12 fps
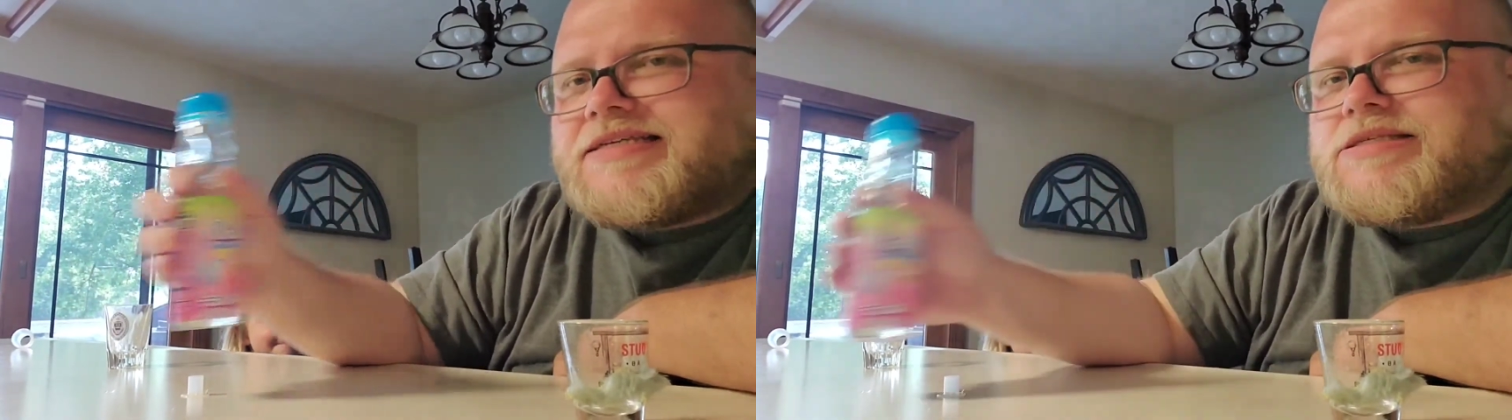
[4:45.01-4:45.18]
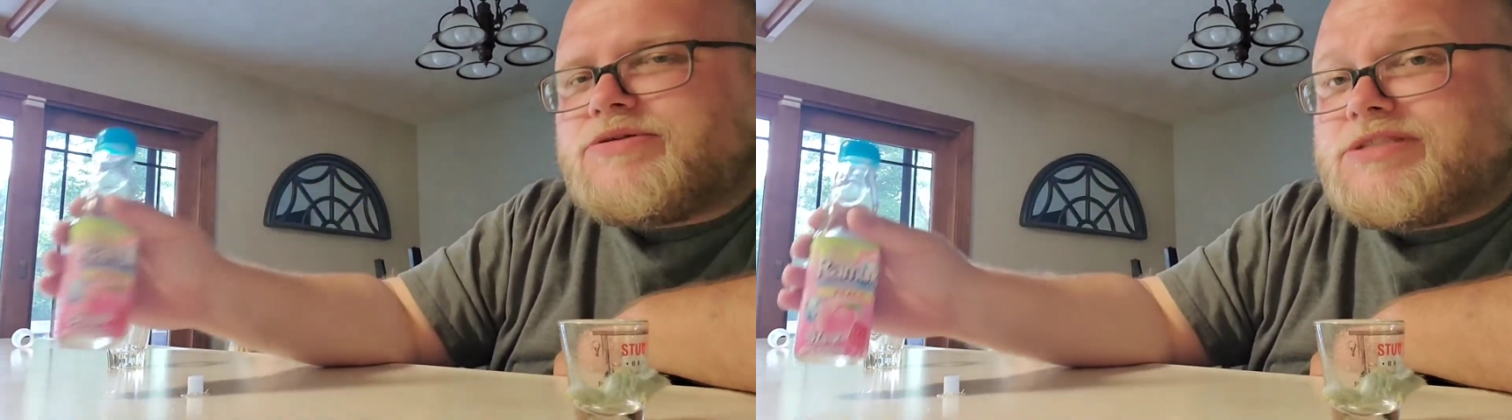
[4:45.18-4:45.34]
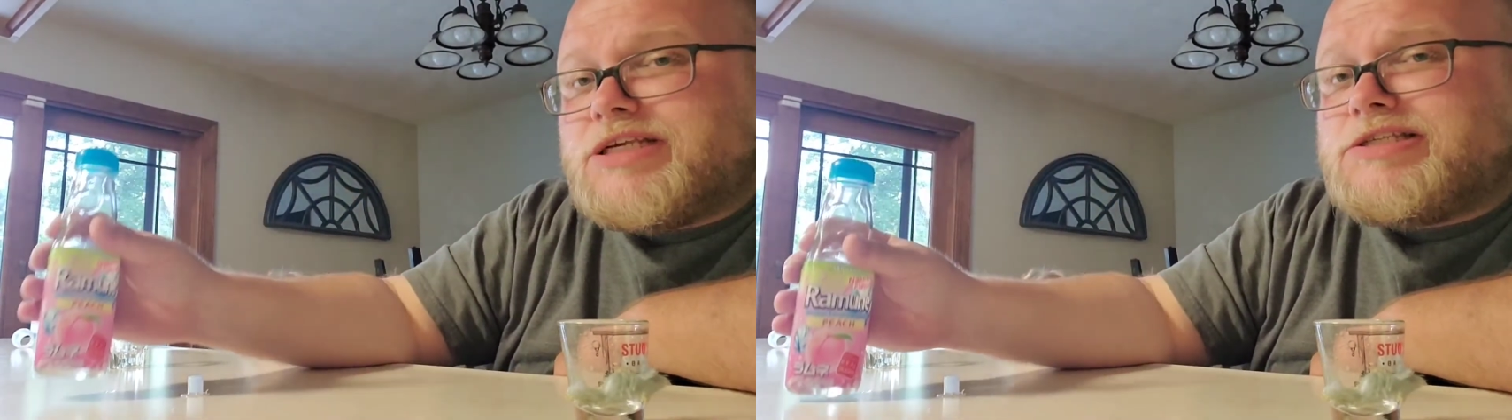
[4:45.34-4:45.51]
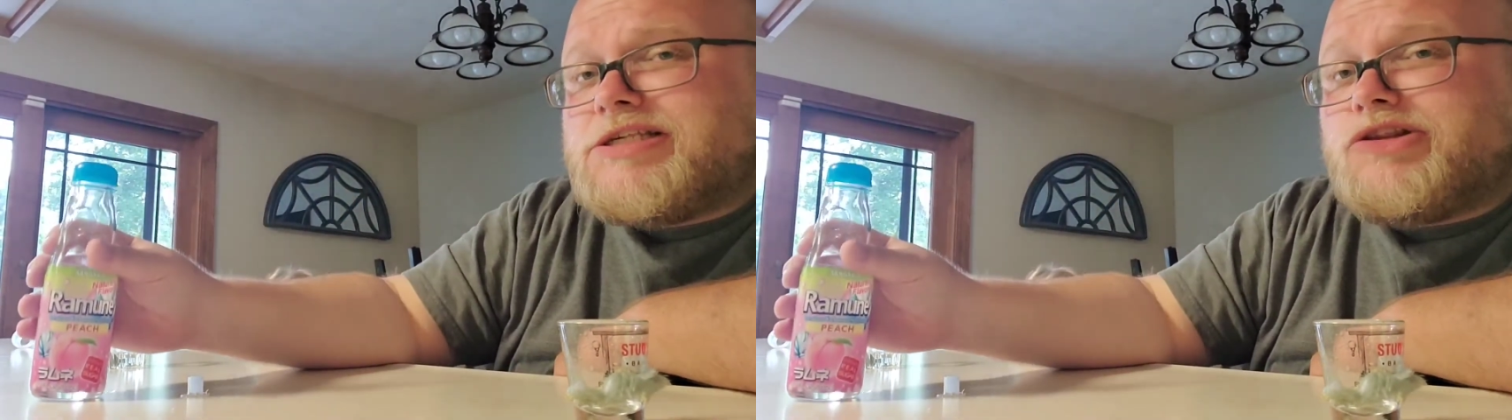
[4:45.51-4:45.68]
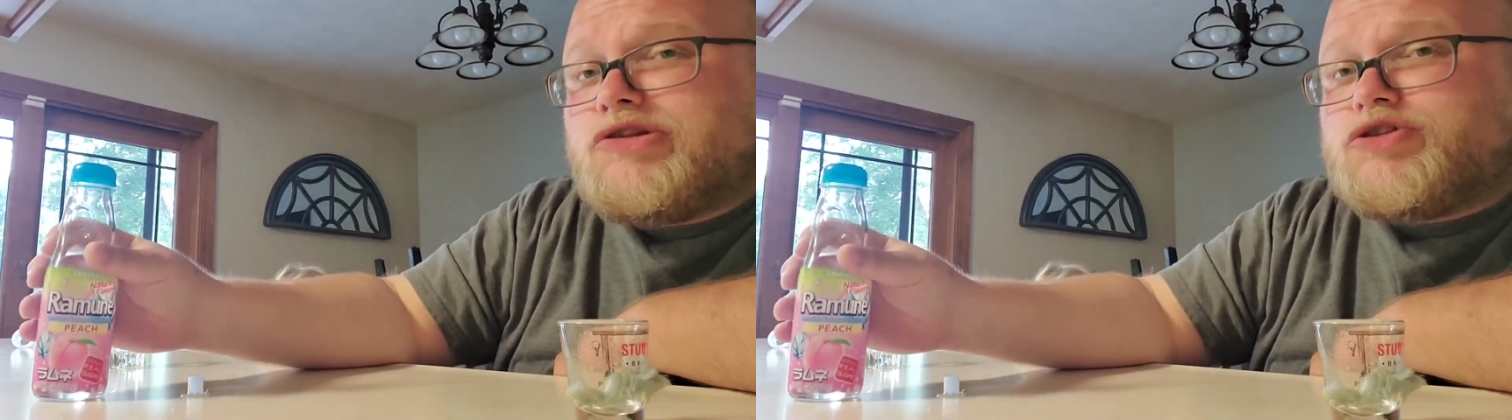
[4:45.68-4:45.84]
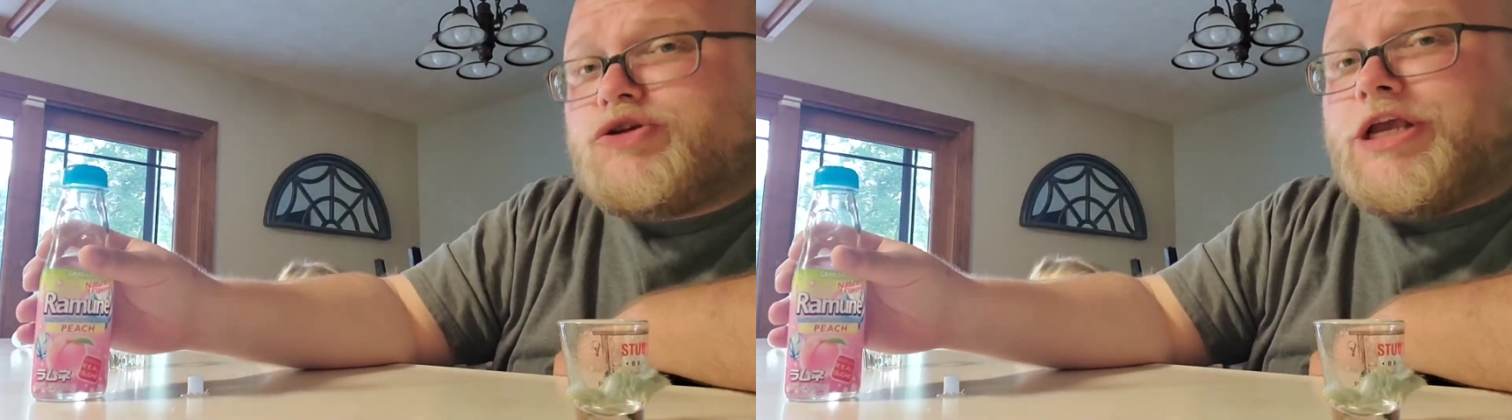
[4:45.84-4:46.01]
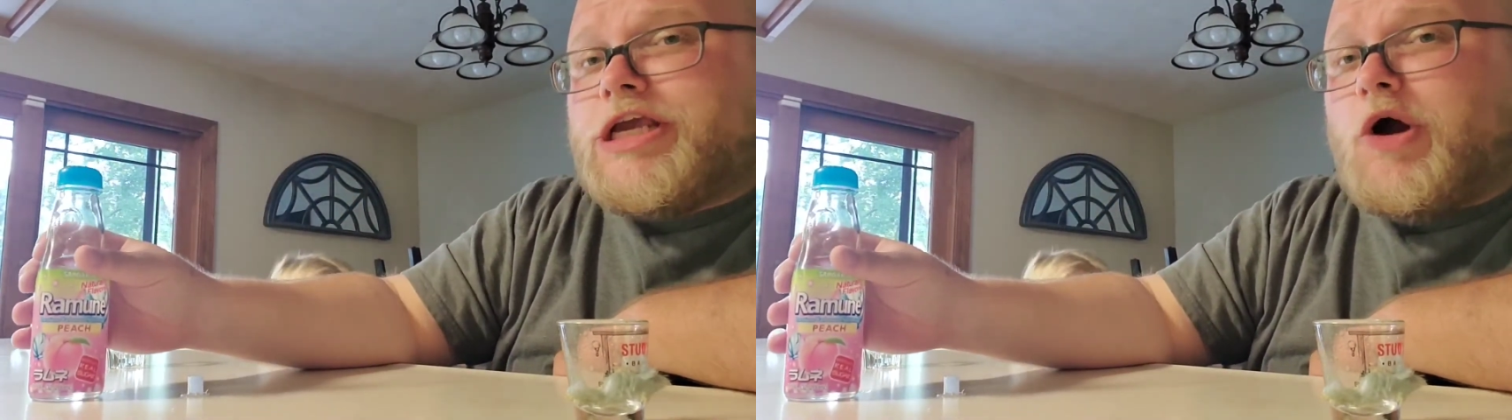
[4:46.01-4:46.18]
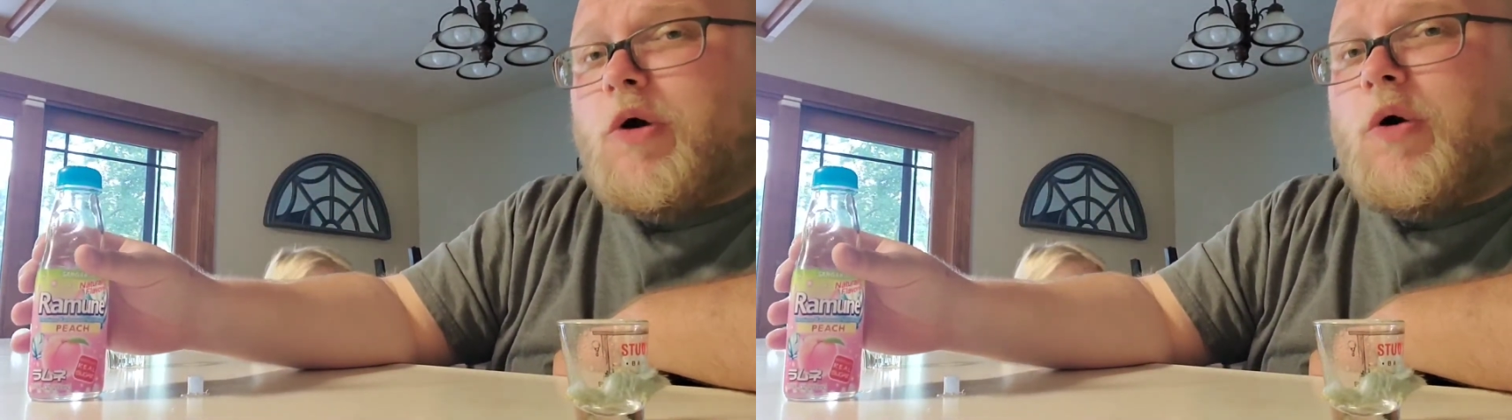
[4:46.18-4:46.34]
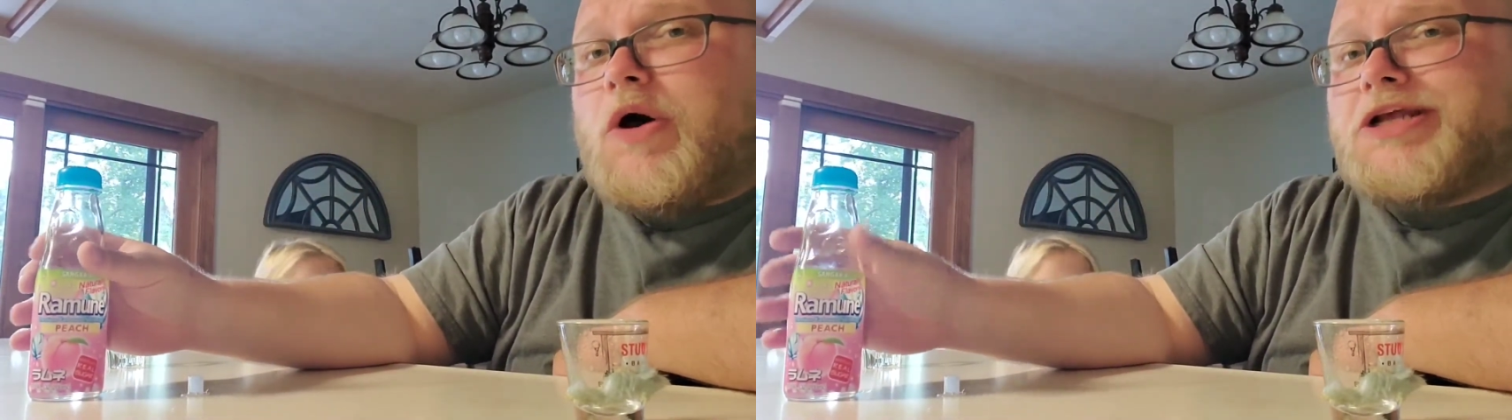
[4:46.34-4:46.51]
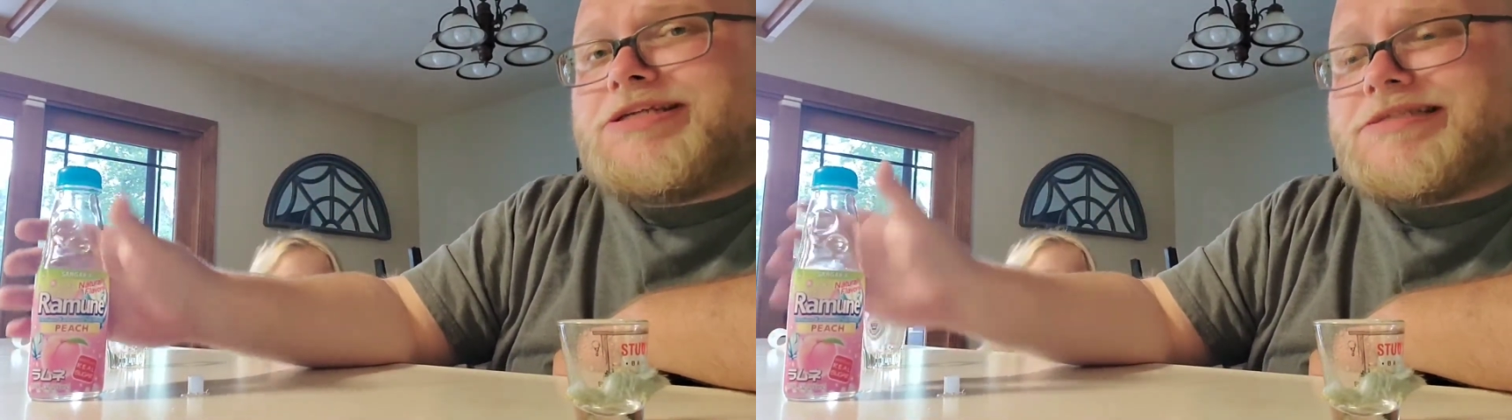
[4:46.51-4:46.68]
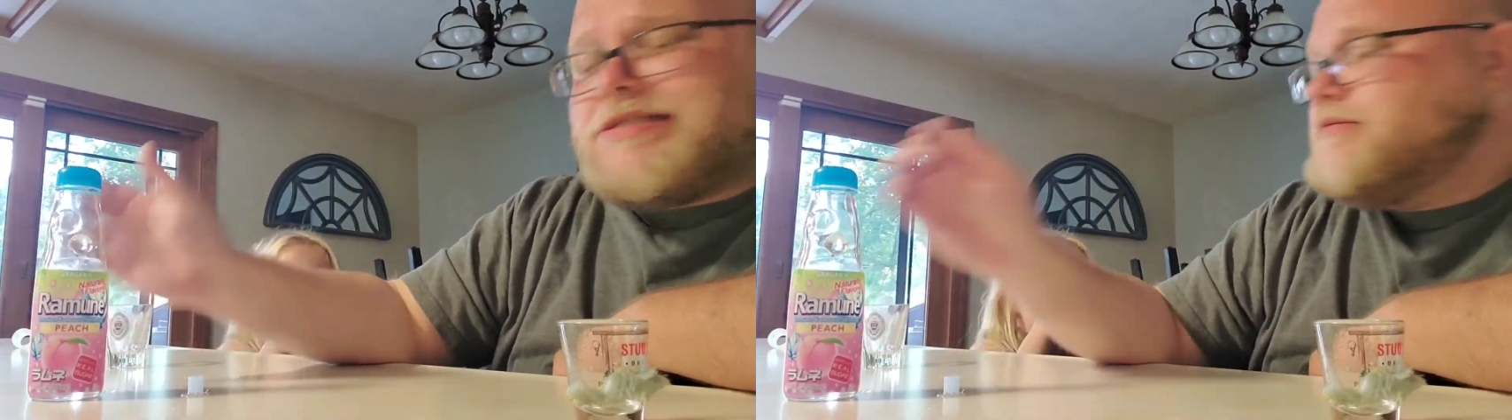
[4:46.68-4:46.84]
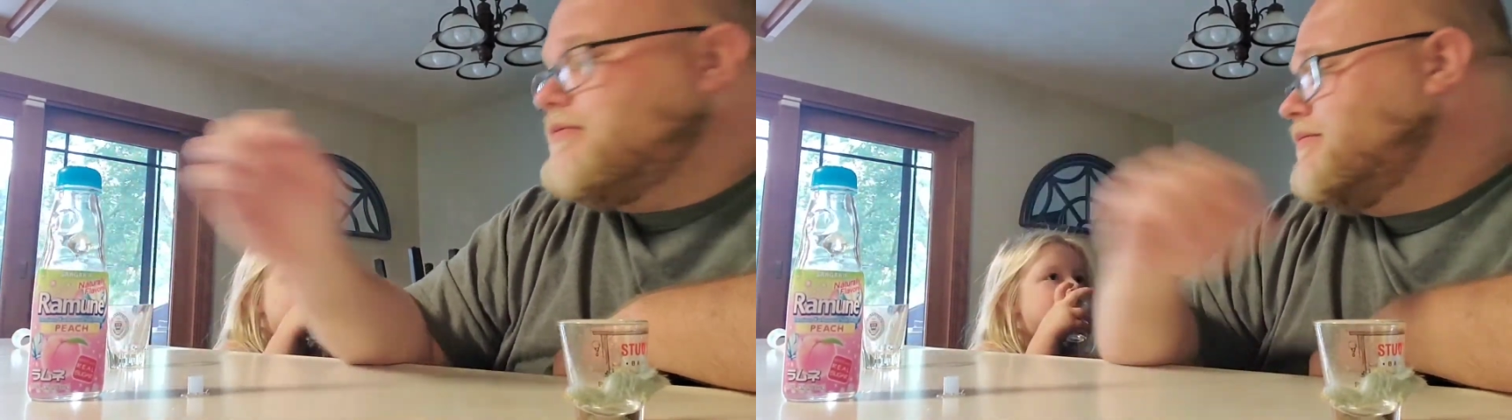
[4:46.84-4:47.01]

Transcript: so six and three quarters.